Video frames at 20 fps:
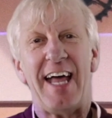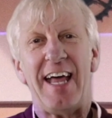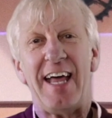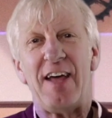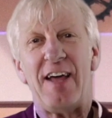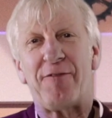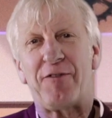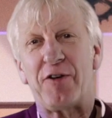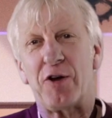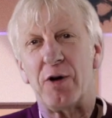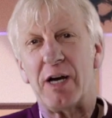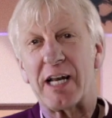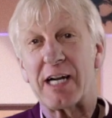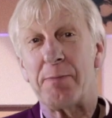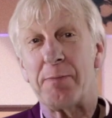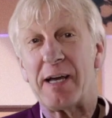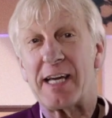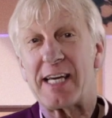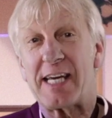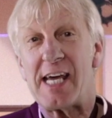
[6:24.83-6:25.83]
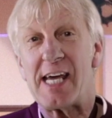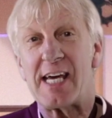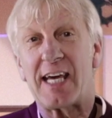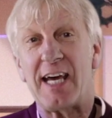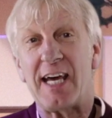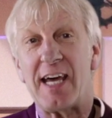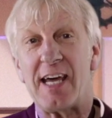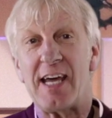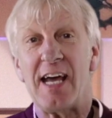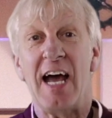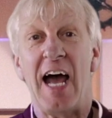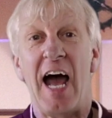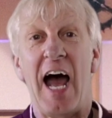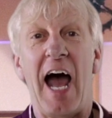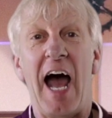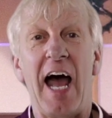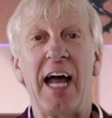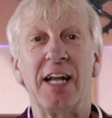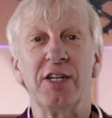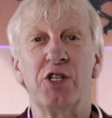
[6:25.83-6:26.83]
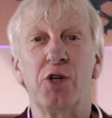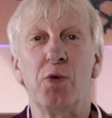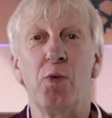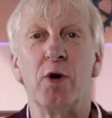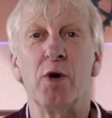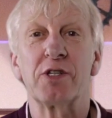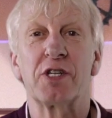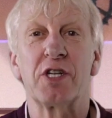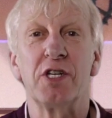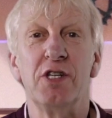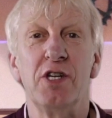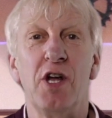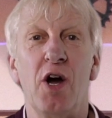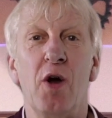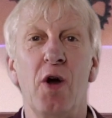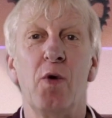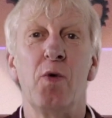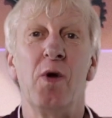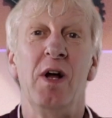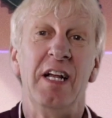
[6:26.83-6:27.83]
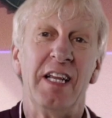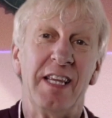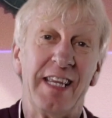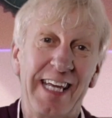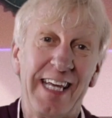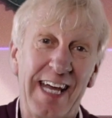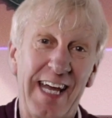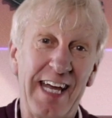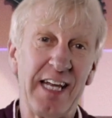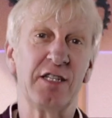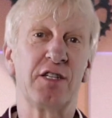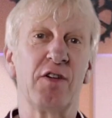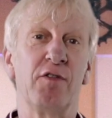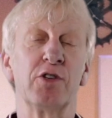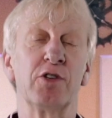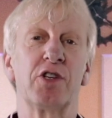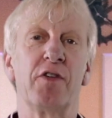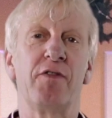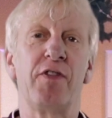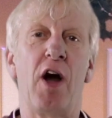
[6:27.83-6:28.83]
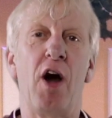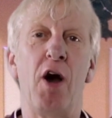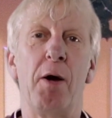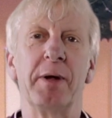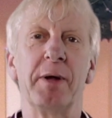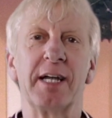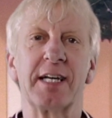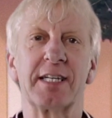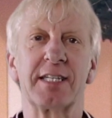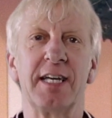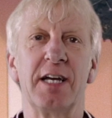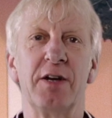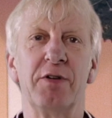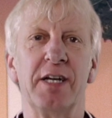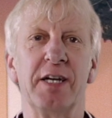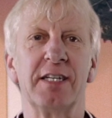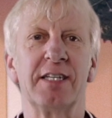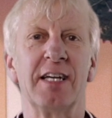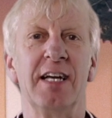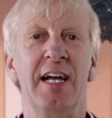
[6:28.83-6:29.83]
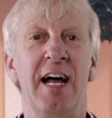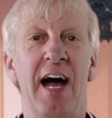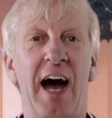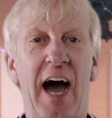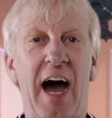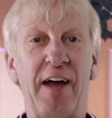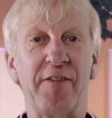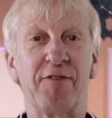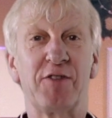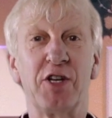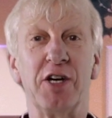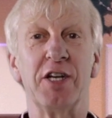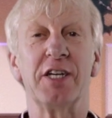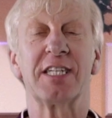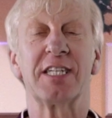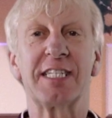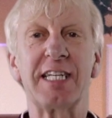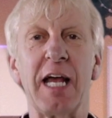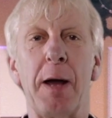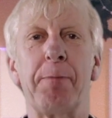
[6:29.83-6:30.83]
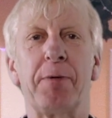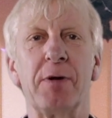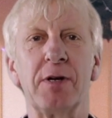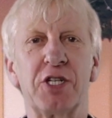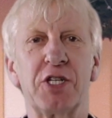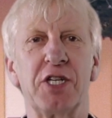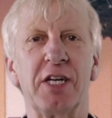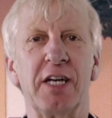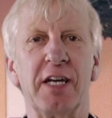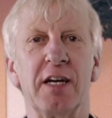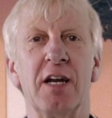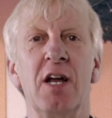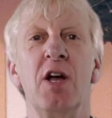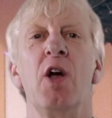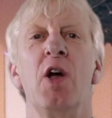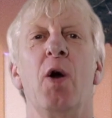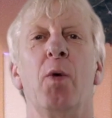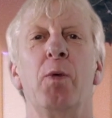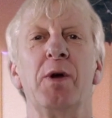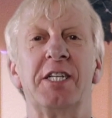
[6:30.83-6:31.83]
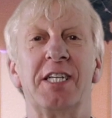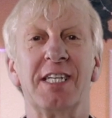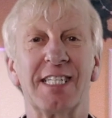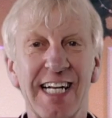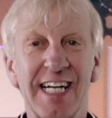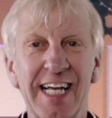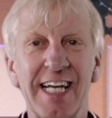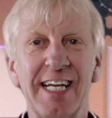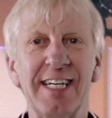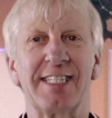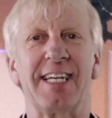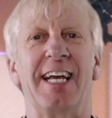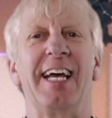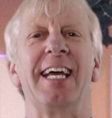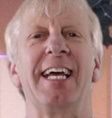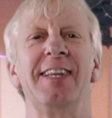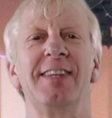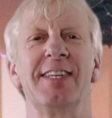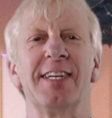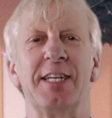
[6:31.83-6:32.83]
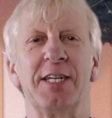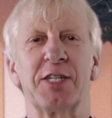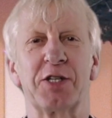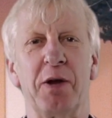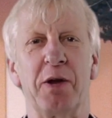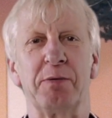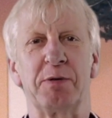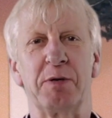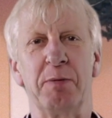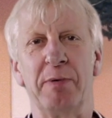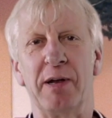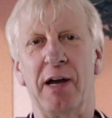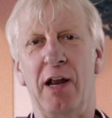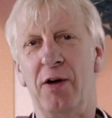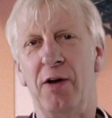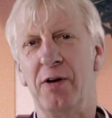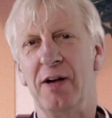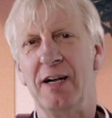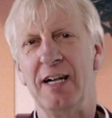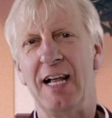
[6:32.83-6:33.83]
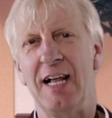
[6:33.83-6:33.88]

If you're a little bit geeky and you want to know the intervals of the harmonic series, I've done a separate sheet which is linked in the description below.